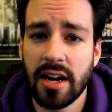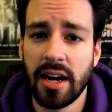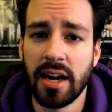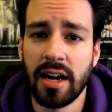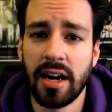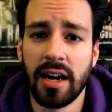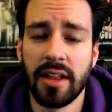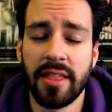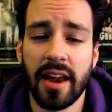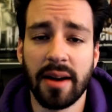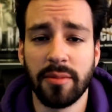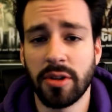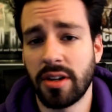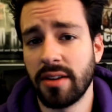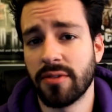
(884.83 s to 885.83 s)
uh, that
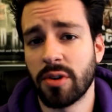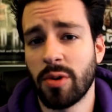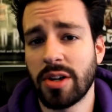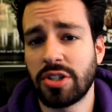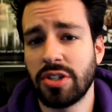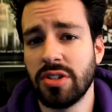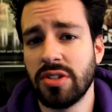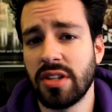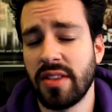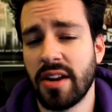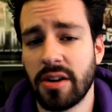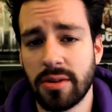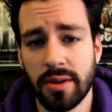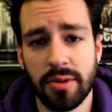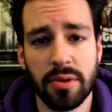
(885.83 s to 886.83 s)
I'm looking for questions, and then
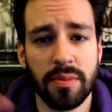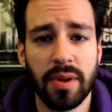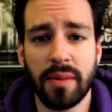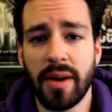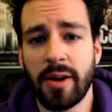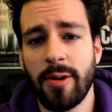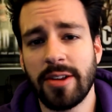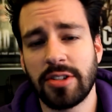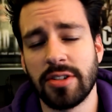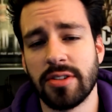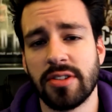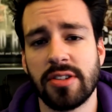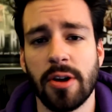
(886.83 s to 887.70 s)
I'll go through and pick my questions.